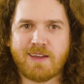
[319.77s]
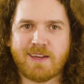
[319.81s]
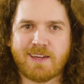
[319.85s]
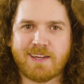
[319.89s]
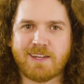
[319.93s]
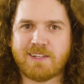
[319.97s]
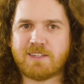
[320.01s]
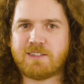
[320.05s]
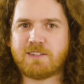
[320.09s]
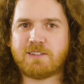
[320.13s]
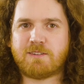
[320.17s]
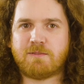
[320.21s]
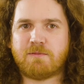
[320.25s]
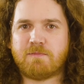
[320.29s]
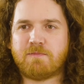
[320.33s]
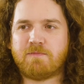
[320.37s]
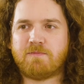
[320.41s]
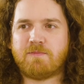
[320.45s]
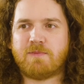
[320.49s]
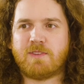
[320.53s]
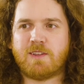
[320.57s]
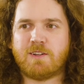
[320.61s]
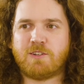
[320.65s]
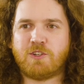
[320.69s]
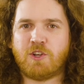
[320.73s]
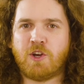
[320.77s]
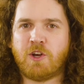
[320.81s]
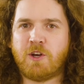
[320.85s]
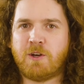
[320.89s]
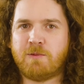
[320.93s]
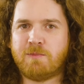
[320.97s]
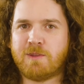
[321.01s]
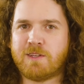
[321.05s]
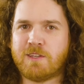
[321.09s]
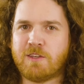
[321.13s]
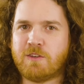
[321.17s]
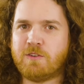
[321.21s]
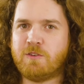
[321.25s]
It's the
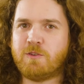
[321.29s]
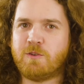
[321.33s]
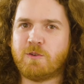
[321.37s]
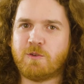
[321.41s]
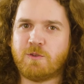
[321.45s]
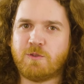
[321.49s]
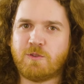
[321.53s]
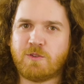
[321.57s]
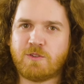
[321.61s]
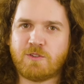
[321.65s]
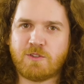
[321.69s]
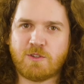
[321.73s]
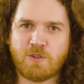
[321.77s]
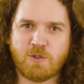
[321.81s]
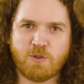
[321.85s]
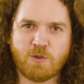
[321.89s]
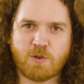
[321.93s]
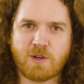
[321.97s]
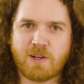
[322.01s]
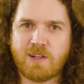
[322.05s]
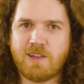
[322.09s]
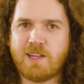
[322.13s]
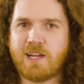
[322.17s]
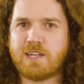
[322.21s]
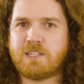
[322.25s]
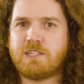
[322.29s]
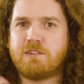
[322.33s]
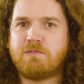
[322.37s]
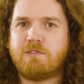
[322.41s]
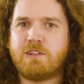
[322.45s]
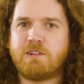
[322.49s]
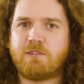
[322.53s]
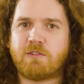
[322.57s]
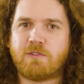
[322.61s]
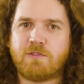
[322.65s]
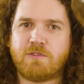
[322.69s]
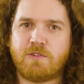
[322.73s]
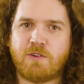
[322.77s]
term that you use to
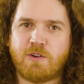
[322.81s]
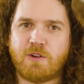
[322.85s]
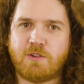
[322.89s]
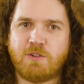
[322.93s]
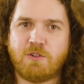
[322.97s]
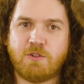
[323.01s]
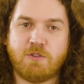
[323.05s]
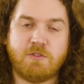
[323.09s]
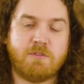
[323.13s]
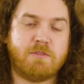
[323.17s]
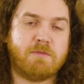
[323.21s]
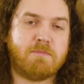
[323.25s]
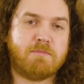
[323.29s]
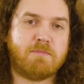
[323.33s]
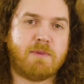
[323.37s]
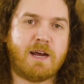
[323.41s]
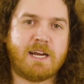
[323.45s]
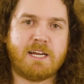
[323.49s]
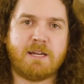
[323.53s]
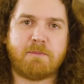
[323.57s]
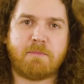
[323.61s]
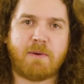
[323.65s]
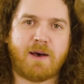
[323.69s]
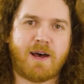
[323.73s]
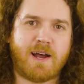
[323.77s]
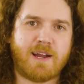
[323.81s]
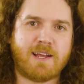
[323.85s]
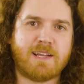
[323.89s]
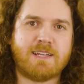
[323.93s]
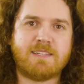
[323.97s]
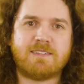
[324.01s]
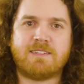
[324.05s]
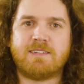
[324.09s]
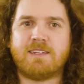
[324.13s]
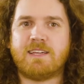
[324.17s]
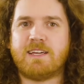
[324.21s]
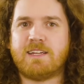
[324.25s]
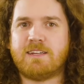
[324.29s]
collectively refer to minor
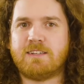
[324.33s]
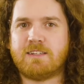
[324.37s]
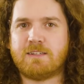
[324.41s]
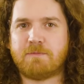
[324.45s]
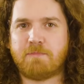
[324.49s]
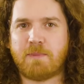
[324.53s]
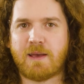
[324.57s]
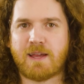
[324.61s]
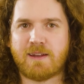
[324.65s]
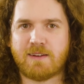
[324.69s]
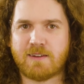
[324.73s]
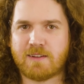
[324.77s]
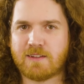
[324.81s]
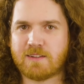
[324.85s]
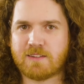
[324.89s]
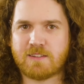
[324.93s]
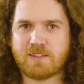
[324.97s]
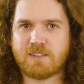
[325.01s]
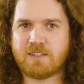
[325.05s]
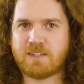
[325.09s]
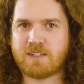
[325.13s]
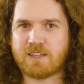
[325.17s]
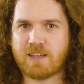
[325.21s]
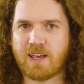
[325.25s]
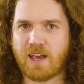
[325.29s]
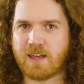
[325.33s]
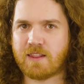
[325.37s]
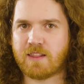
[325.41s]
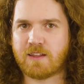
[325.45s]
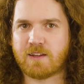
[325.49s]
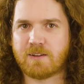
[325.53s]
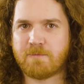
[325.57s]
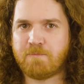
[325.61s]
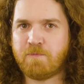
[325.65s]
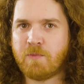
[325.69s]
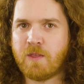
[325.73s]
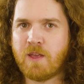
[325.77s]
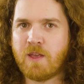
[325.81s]
parties and independents together.